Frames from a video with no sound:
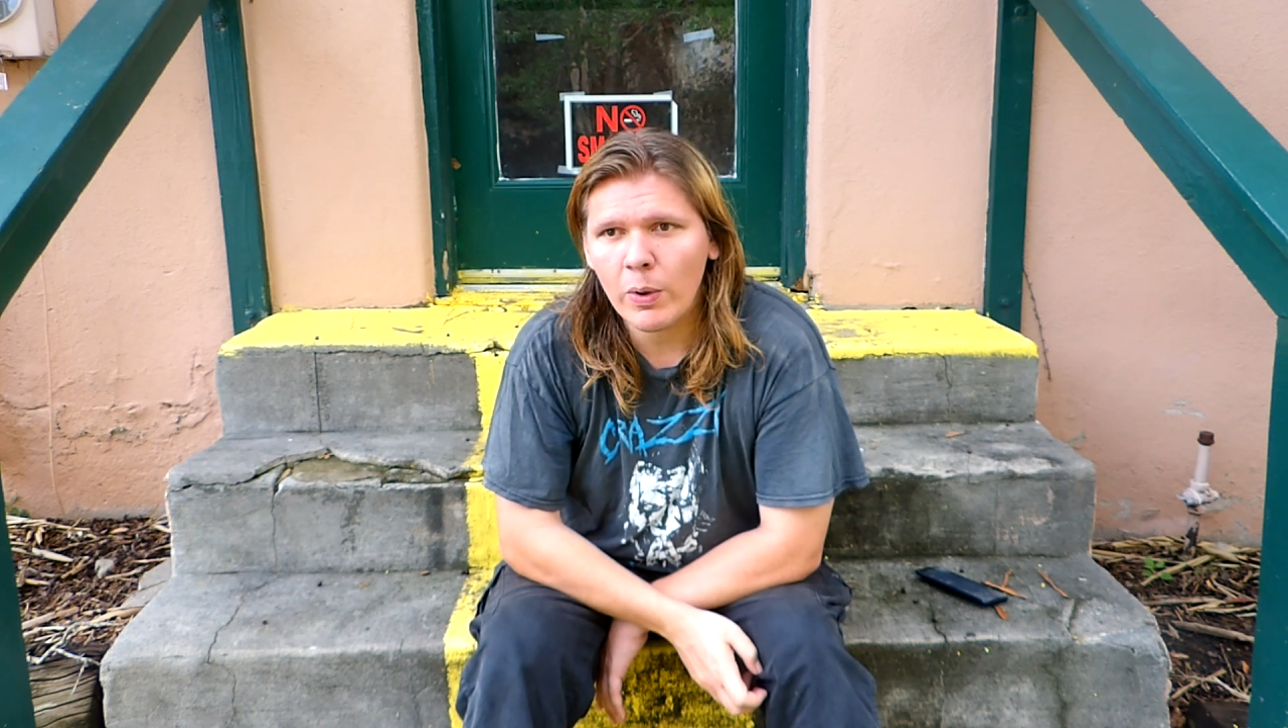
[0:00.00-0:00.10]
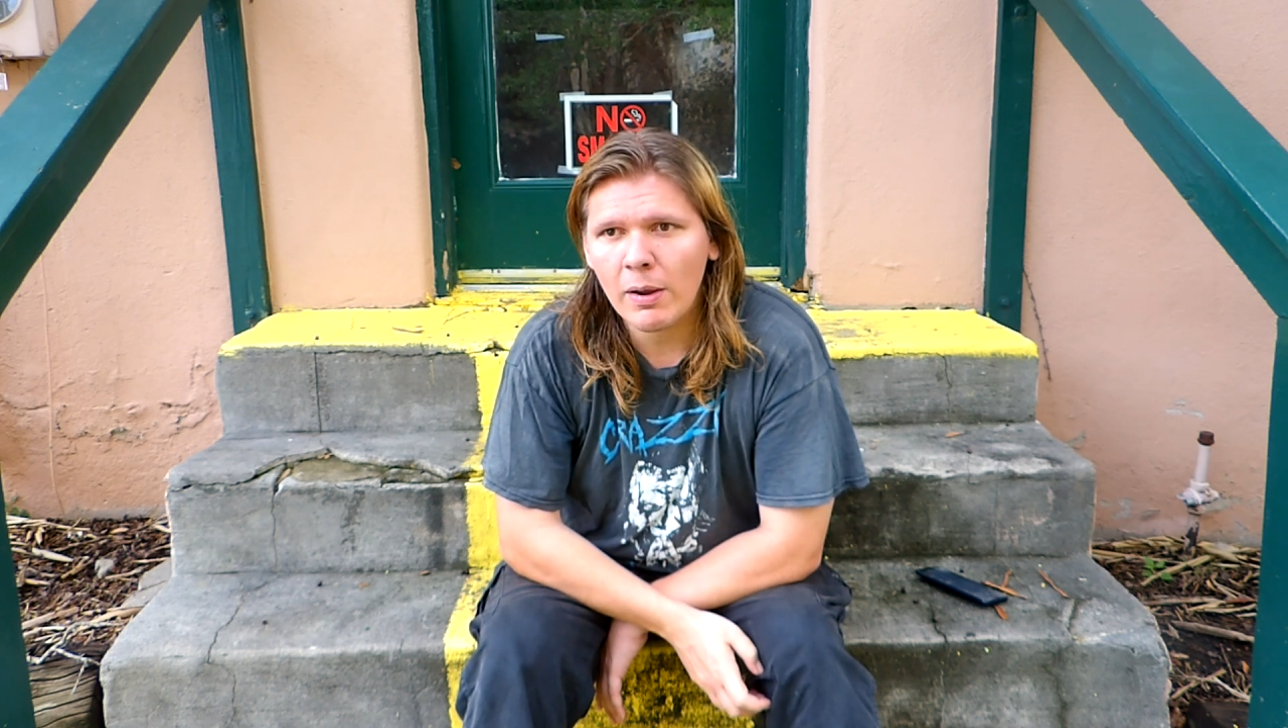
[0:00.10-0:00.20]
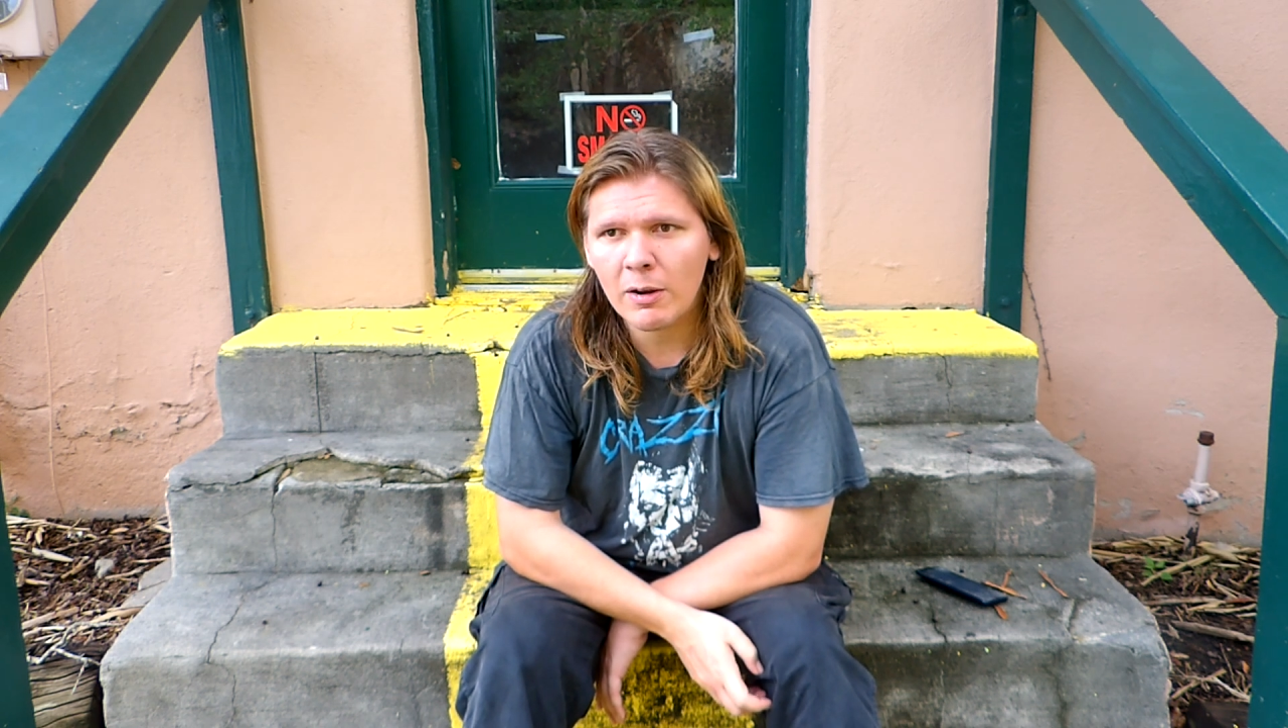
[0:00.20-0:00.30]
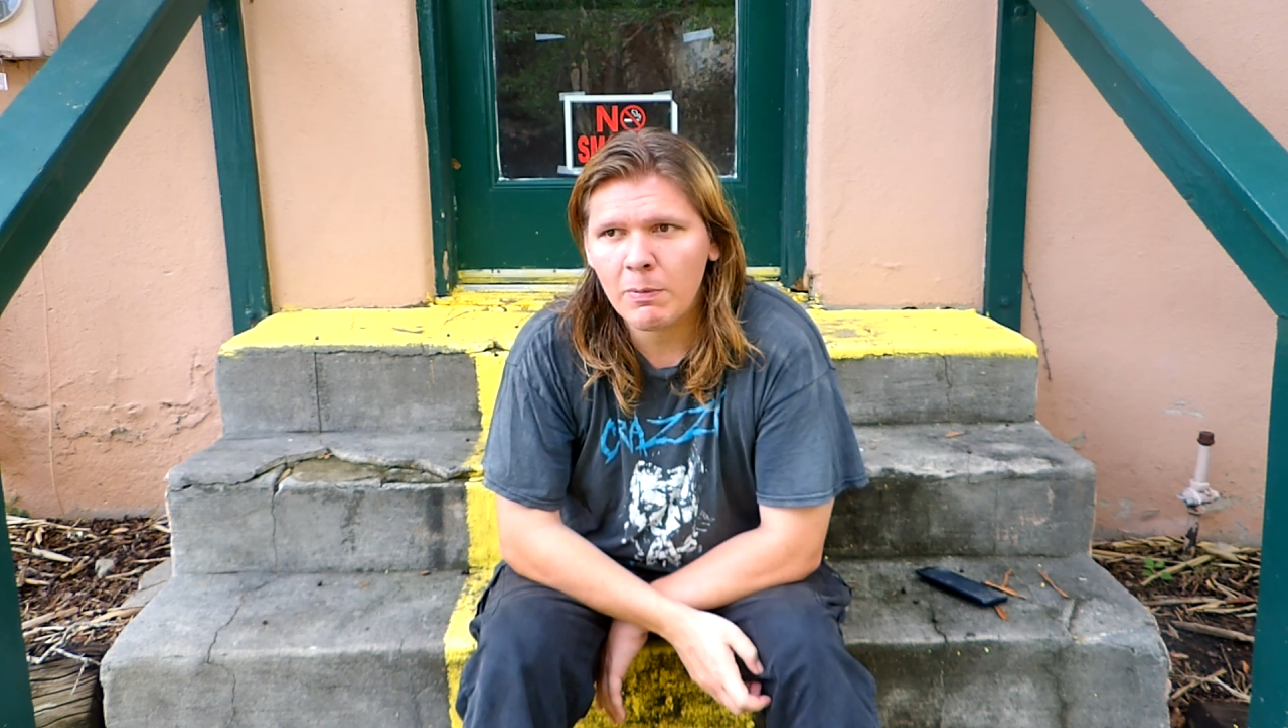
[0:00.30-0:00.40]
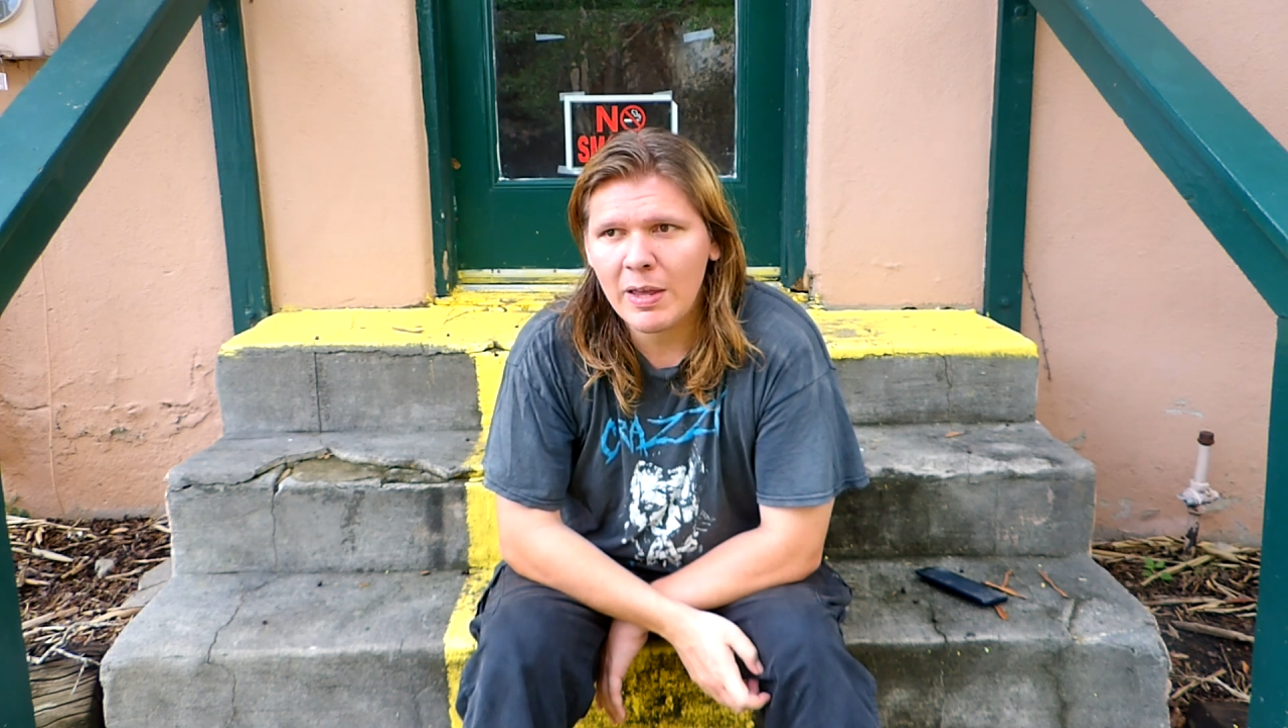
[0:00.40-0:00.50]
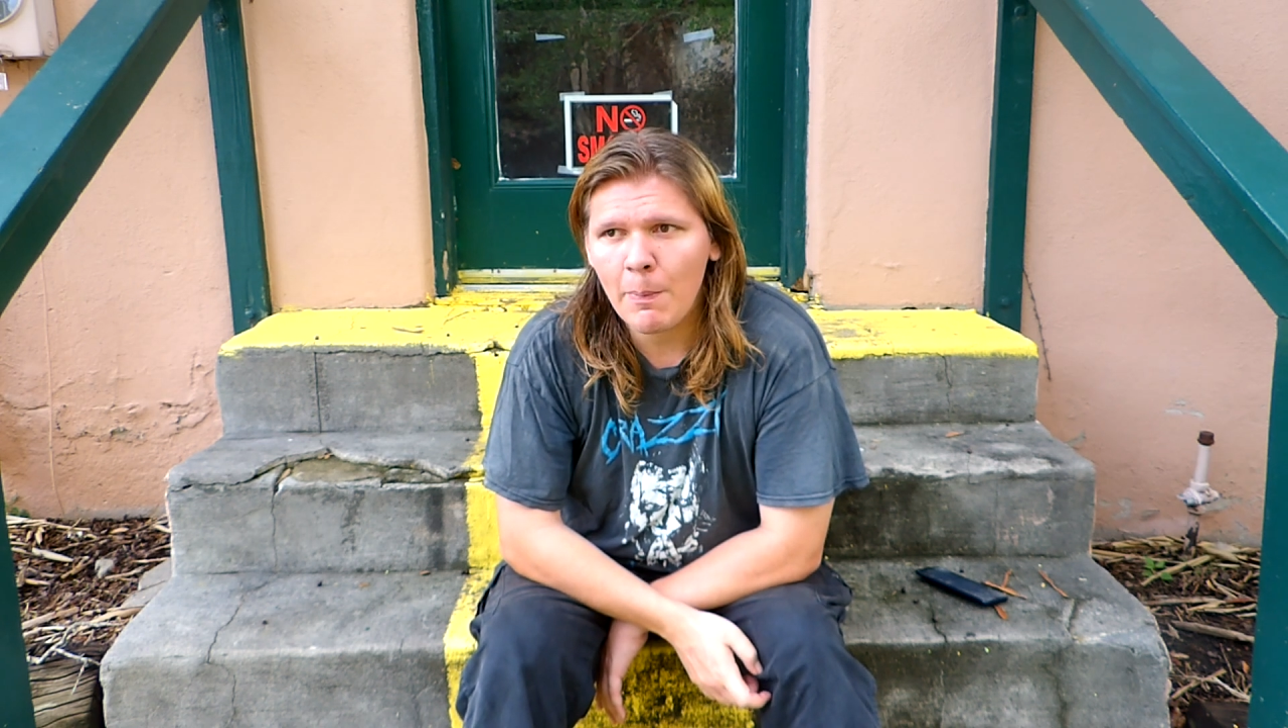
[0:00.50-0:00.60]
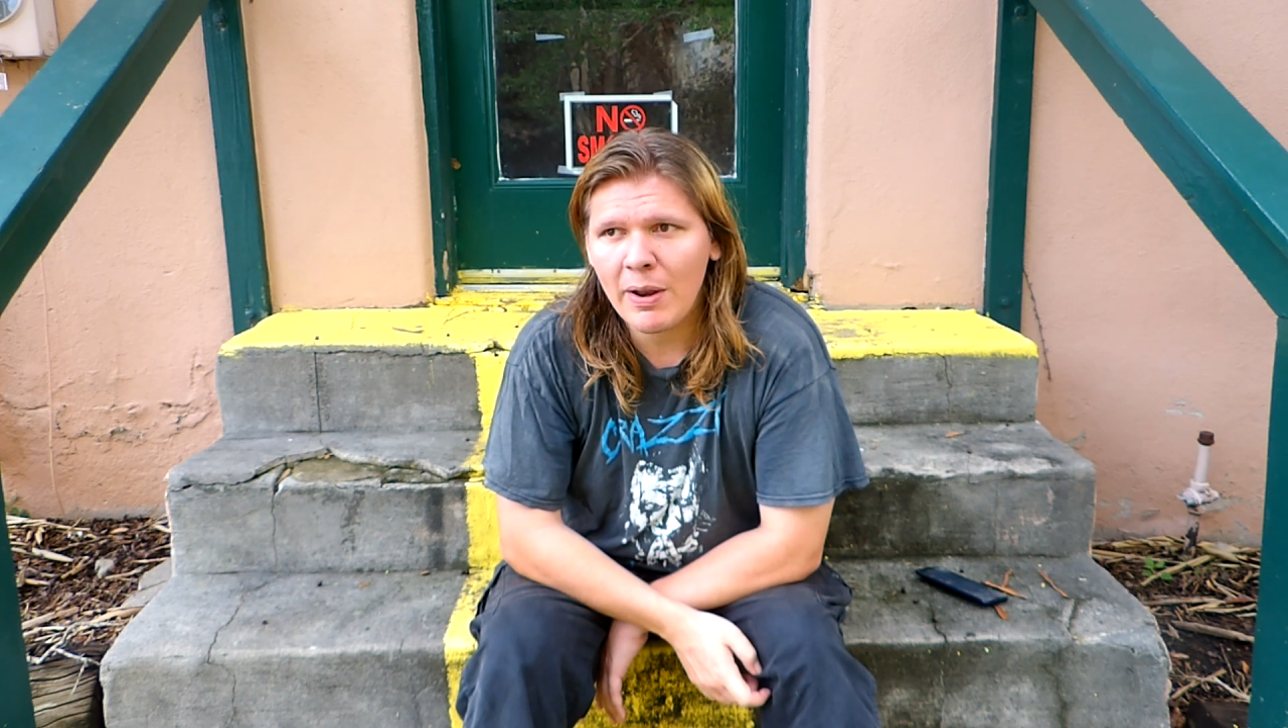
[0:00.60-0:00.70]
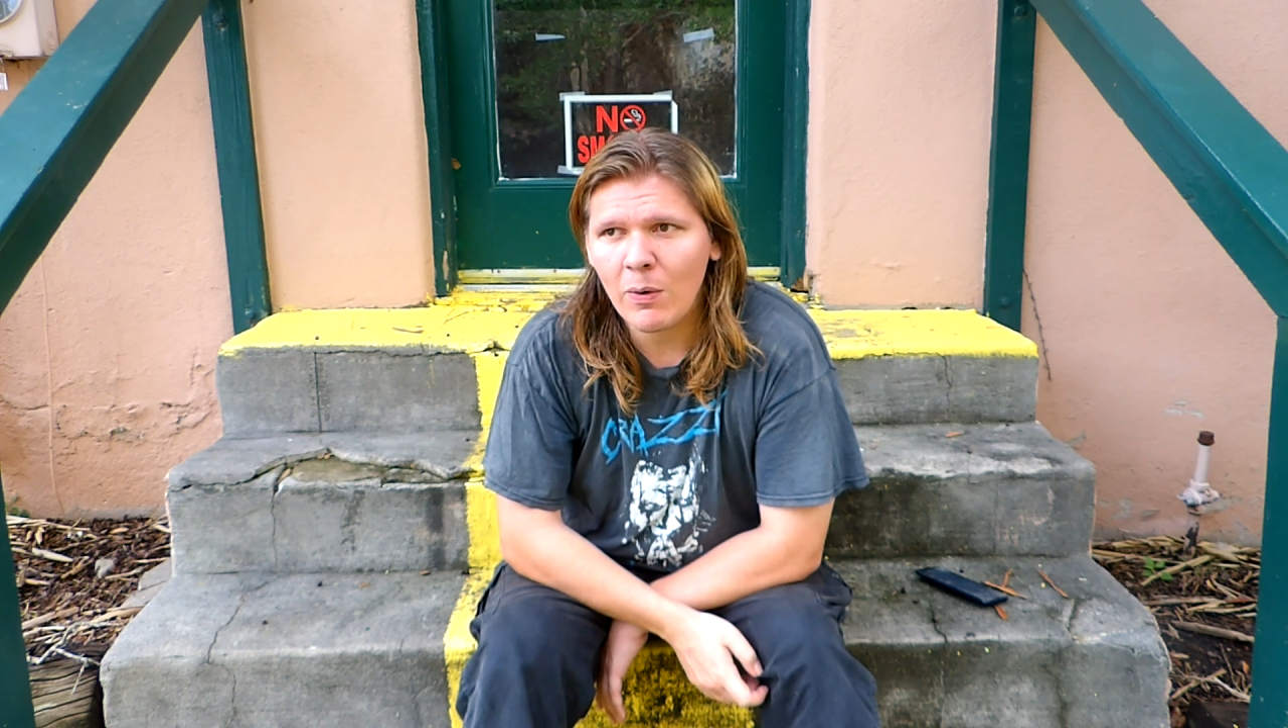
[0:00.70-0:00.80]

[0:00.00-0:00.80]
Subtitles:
I'm going to be helping out